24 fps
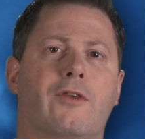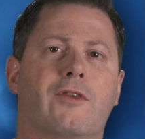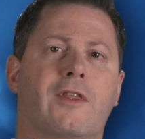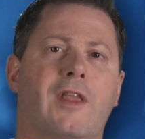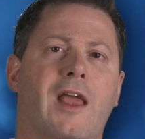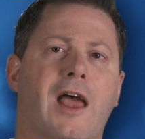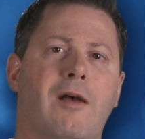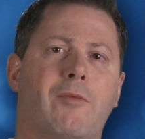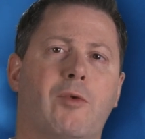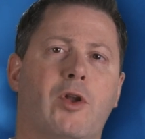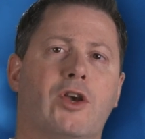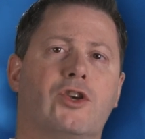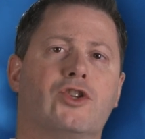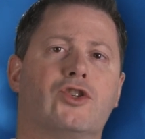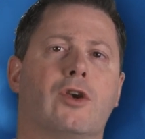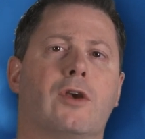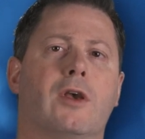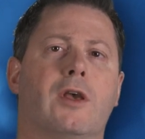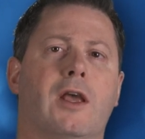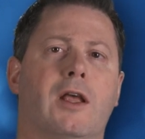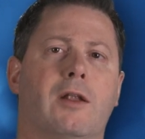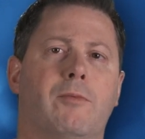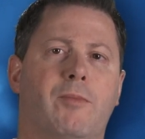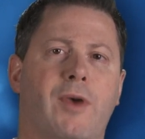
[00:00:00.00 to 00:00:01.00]
established
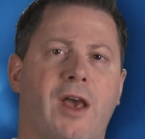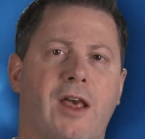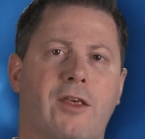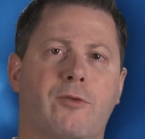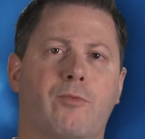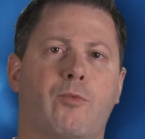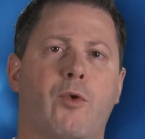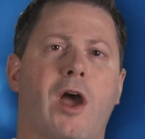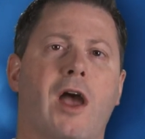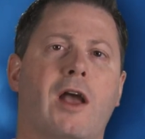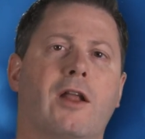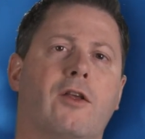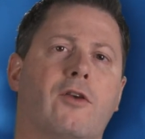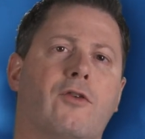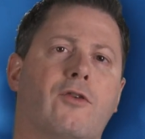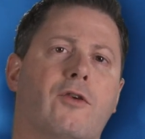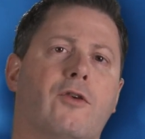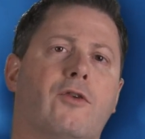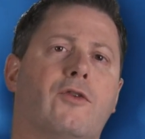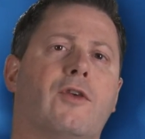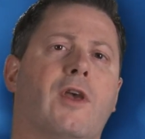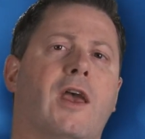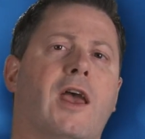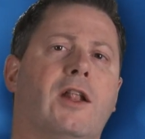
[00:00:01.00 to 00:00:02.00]
best
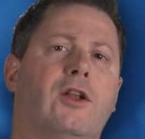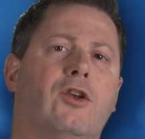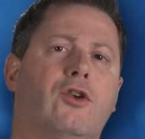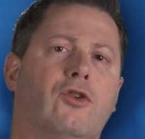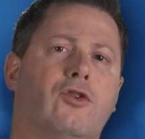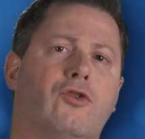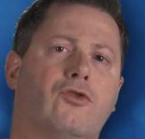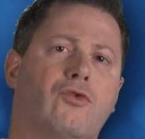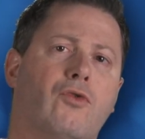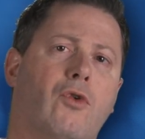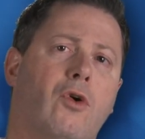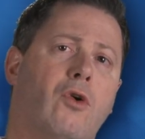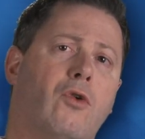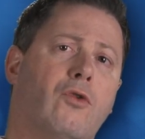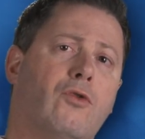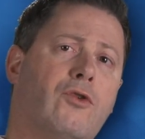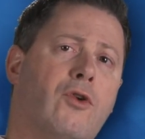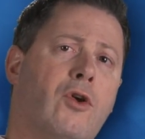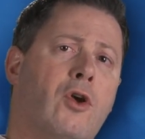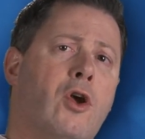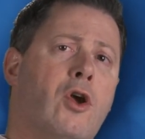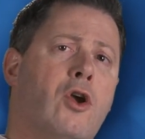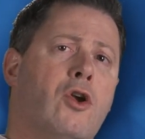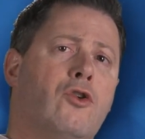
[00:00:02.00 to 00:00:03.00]
practices and
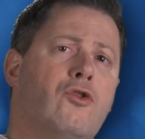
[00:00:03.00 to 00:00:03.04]
controls